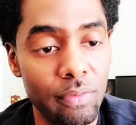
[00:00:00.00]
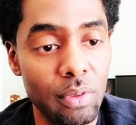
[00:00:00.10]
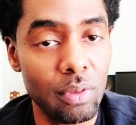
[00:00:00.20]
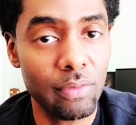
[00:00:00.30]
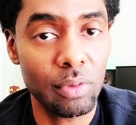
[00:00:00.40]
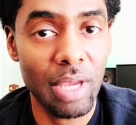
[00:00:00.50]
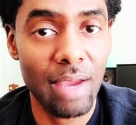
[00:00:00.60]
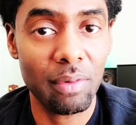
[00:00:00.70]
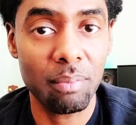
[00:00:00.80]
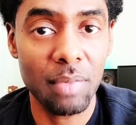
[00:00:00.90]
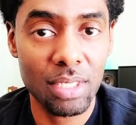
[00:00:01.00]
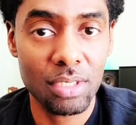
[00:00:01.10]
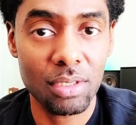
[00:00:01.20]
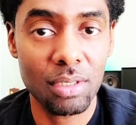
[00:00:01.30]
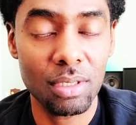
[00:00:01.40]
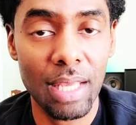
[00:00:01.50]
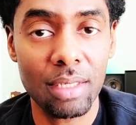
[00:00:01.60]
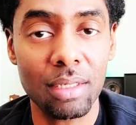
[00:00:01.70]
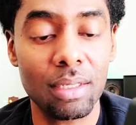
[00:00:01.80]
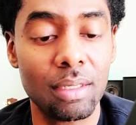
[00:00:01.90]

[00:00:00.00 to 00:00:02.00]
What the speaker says: If you have a mixer like a